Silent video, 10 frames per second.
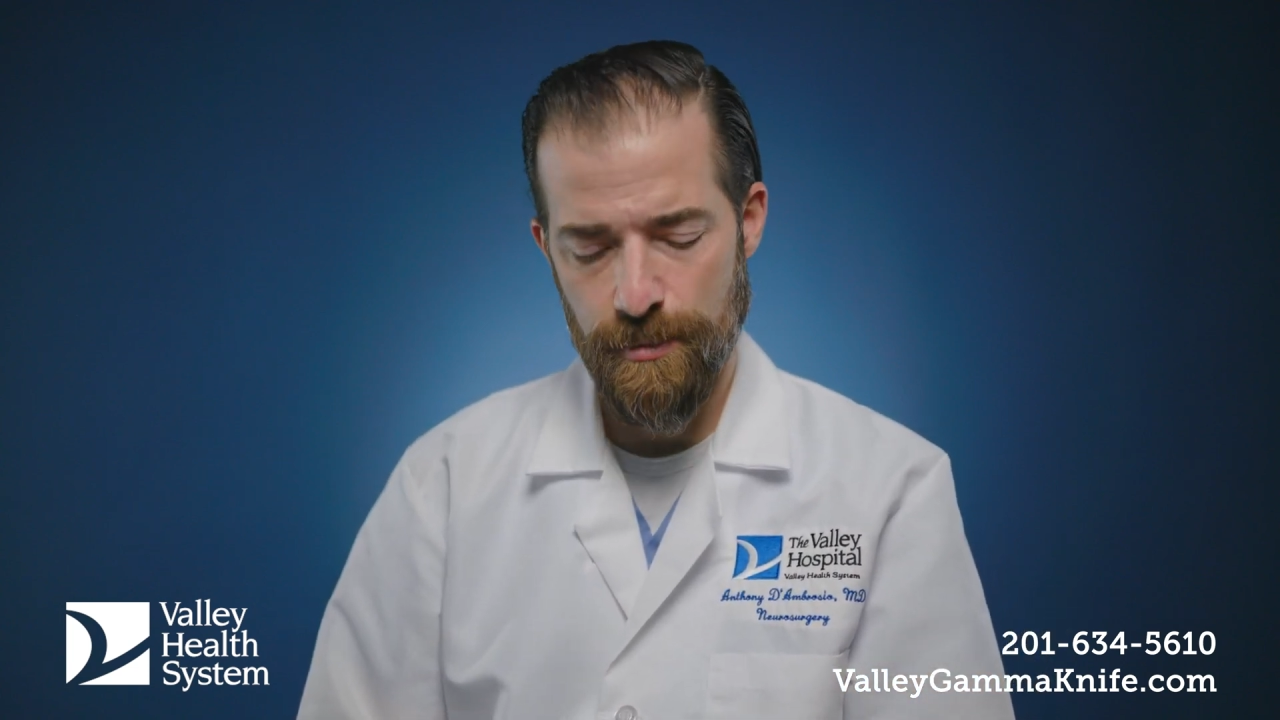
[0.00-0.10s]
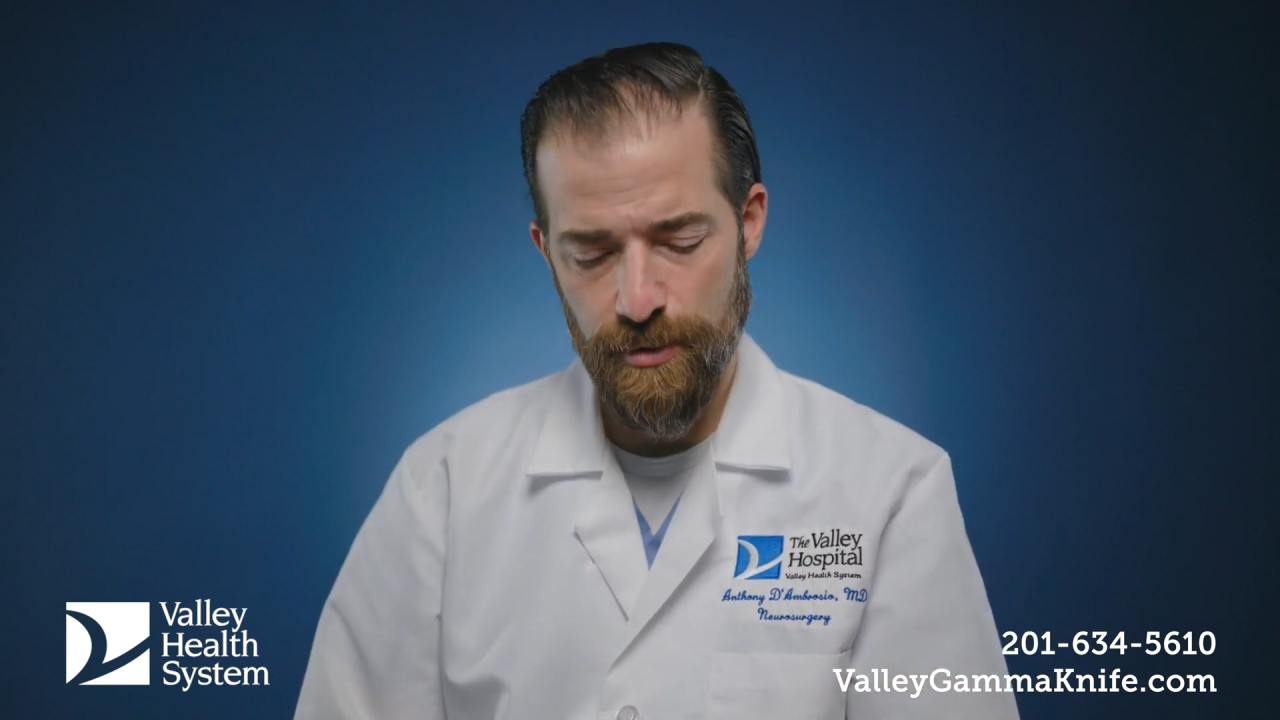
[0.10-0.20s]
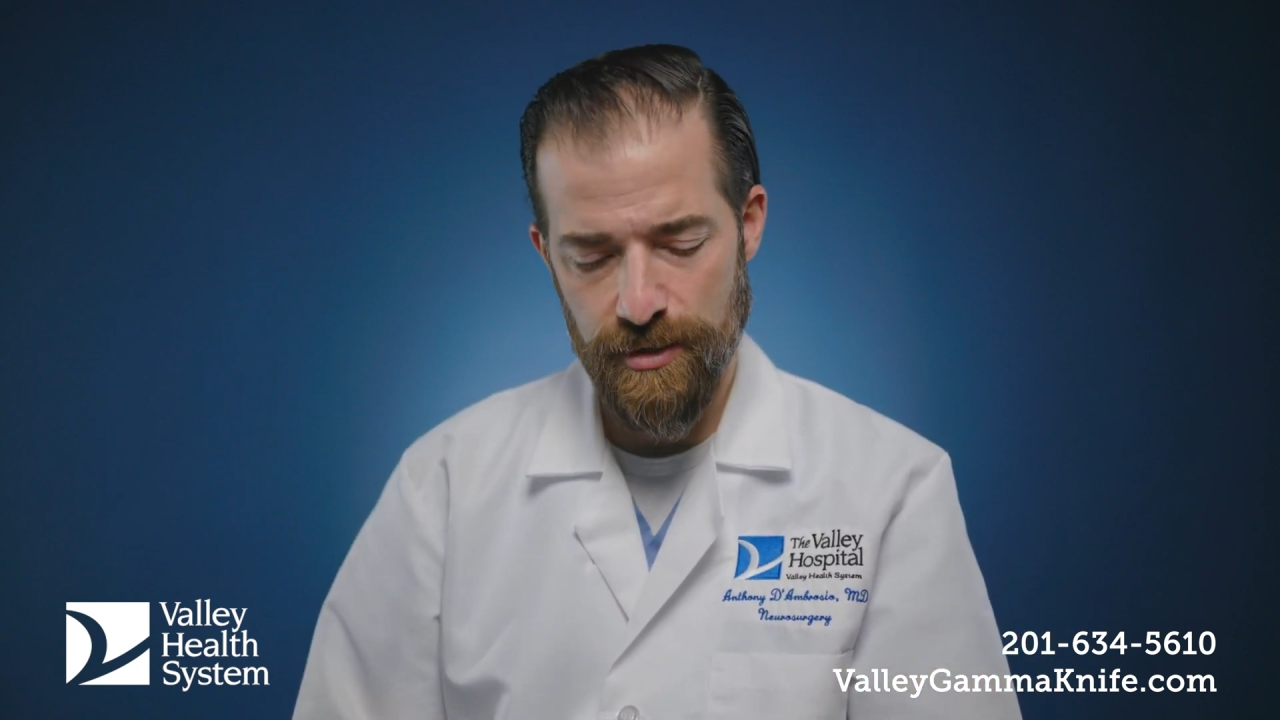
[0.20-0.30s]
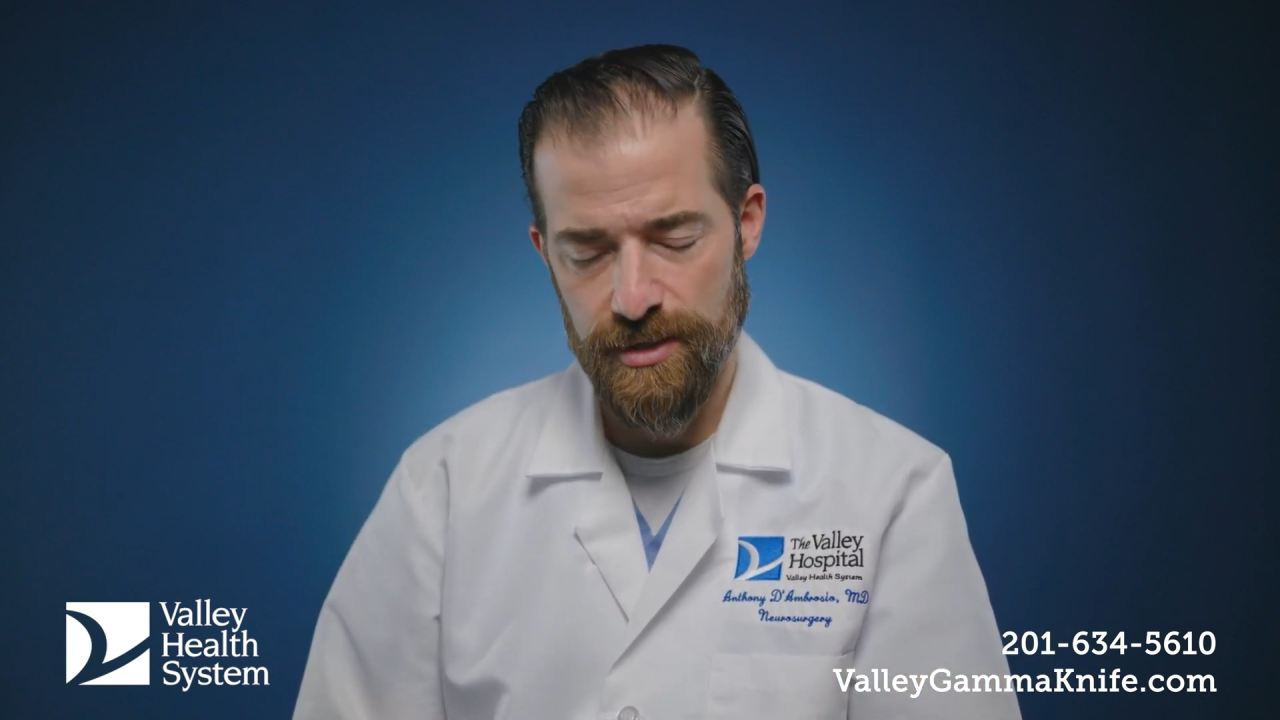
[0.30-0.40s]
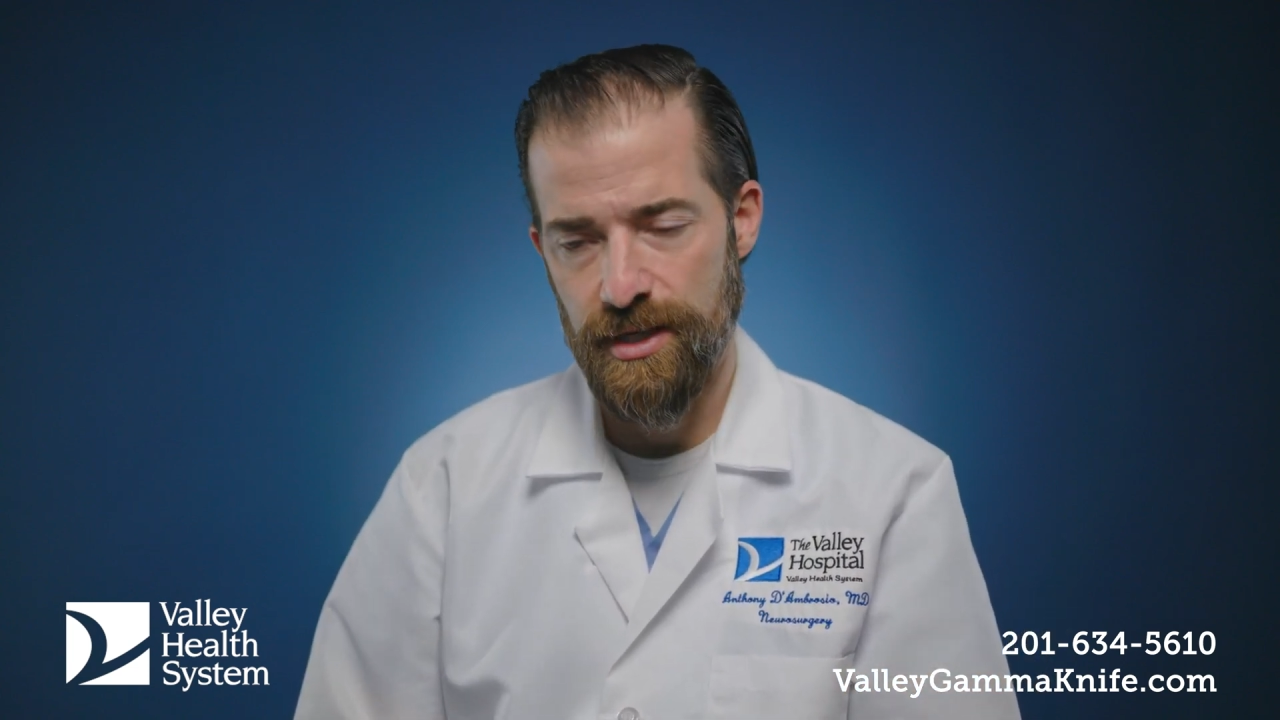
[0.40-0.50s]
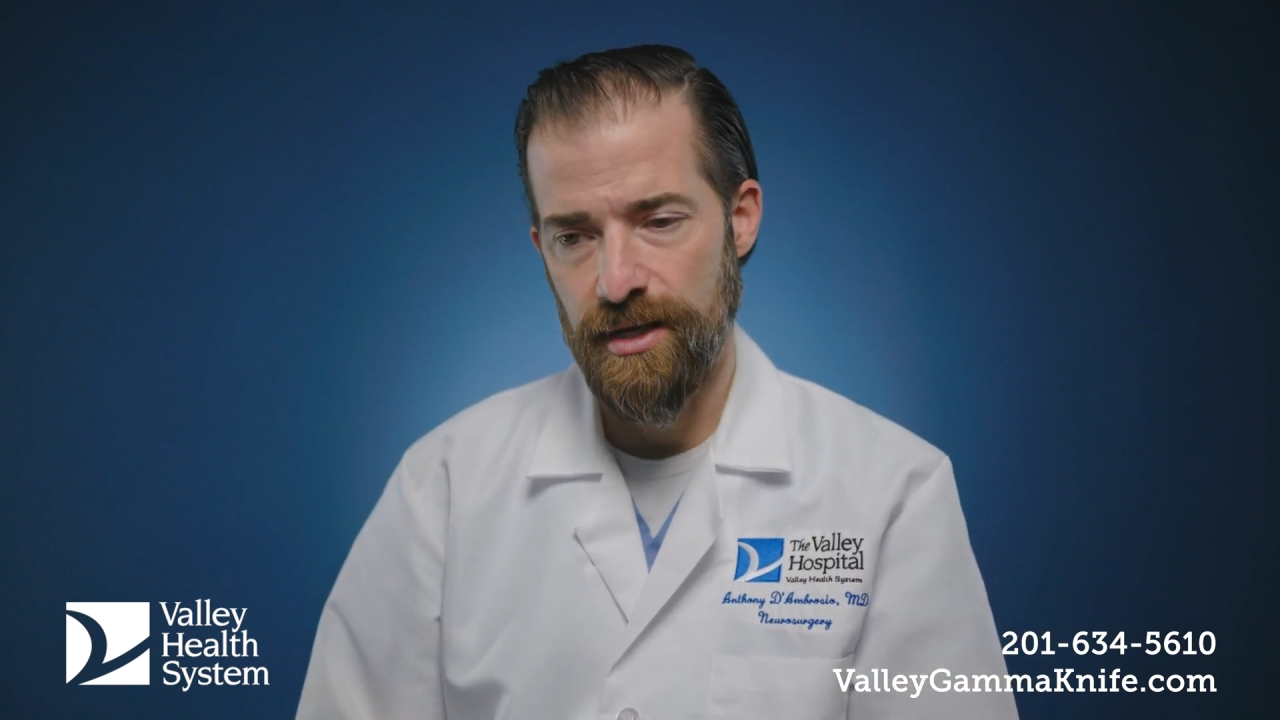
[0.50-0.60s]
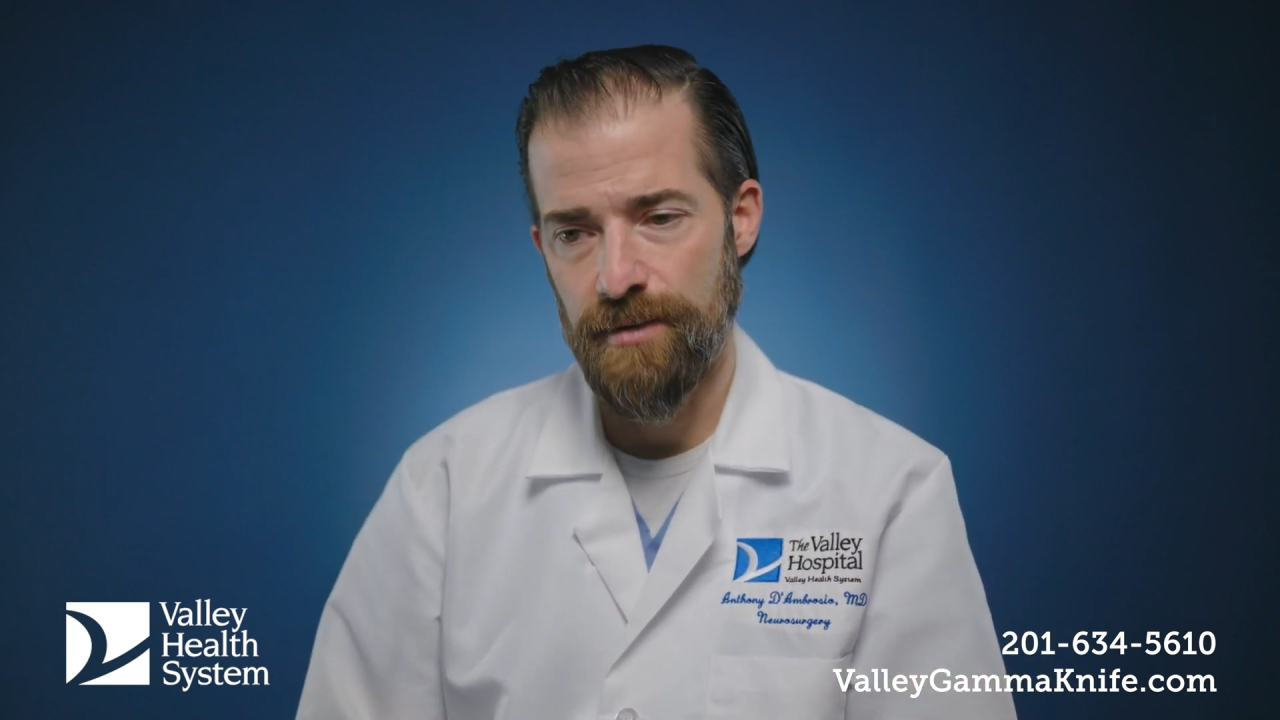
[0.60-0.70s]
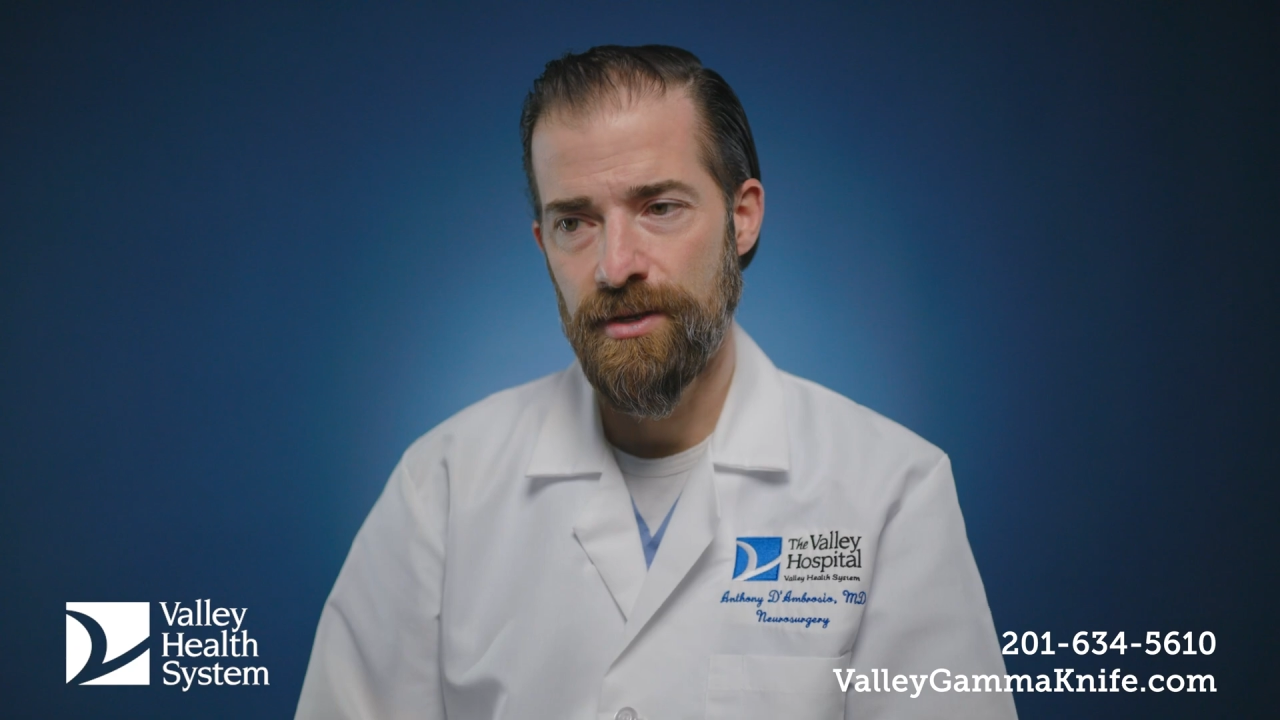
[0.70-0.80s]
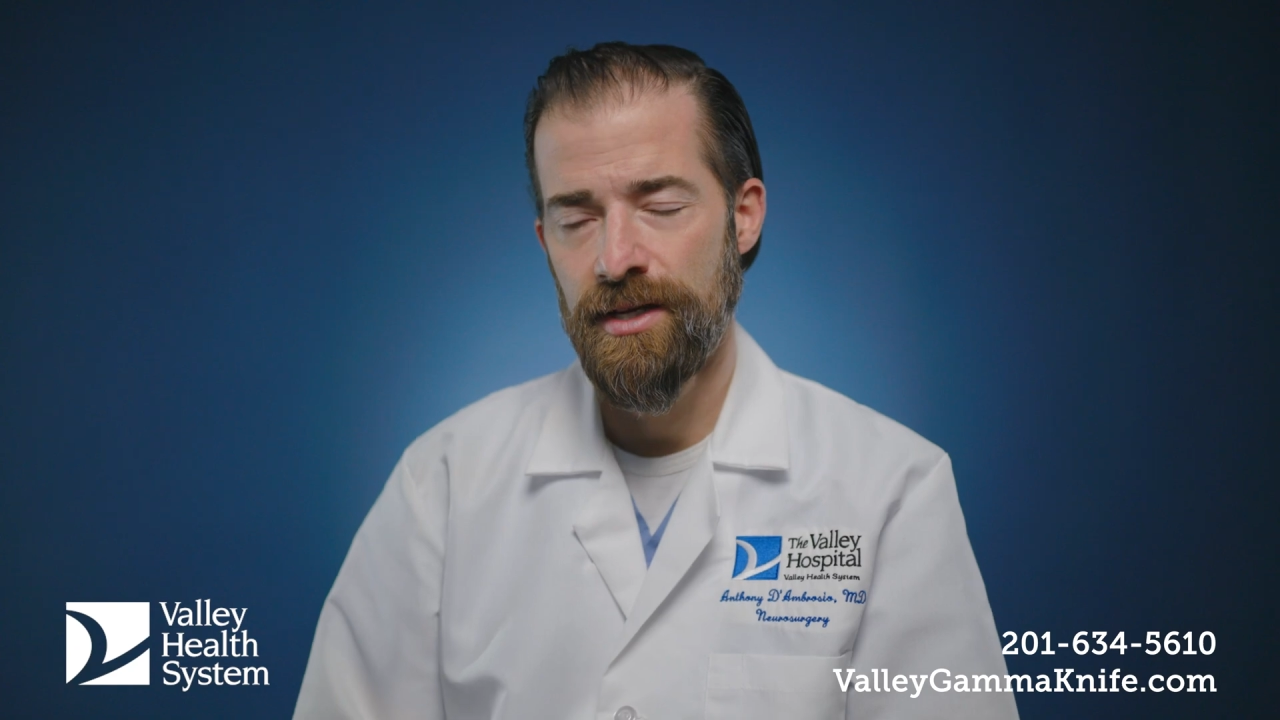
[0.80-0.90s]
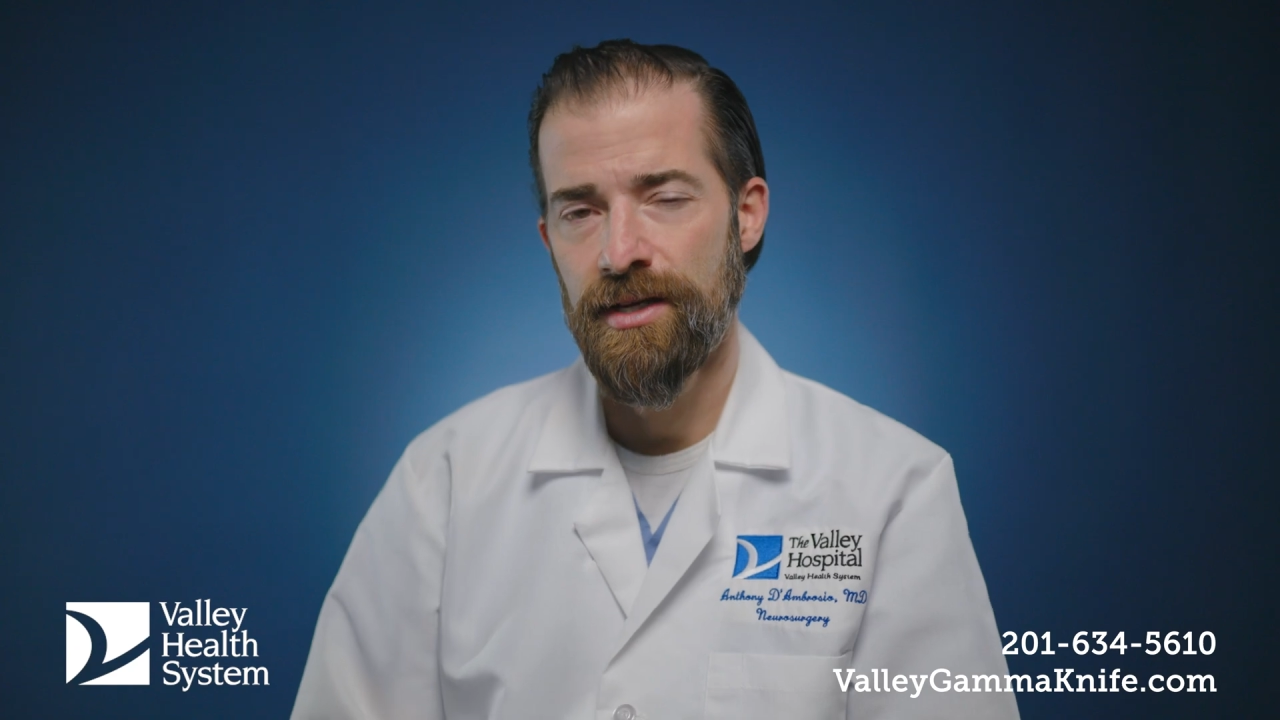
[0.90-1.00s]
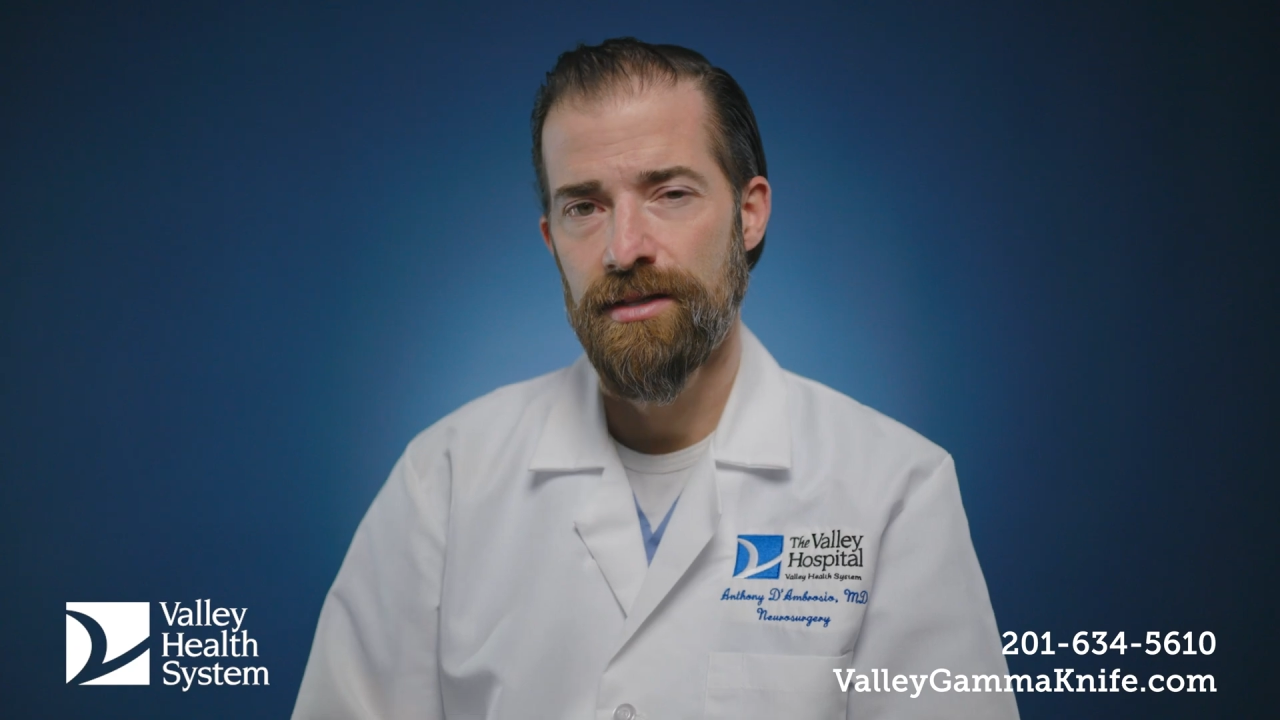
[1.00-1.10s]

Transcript: up all the time,